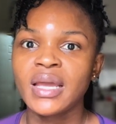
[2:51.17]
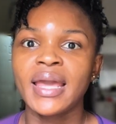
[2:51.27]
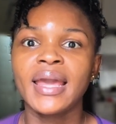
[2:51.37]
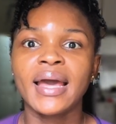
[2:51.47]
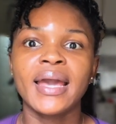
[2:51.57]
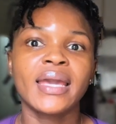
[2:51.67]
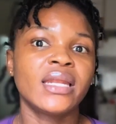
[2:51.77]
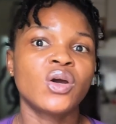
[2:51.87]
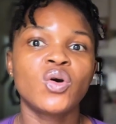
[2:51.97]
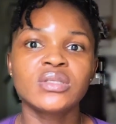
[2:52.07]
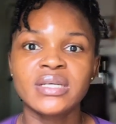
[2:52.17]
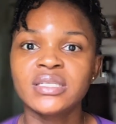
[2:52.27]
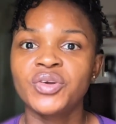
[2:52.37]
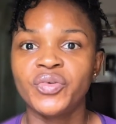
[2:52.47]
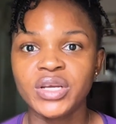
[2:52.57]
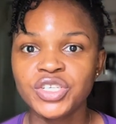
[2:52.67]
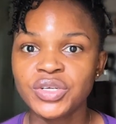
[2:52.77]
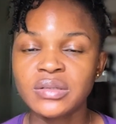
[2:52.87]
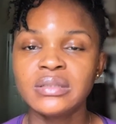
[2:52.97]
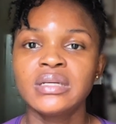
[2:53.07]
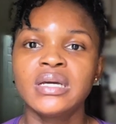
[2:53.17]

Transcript: AI in content creation,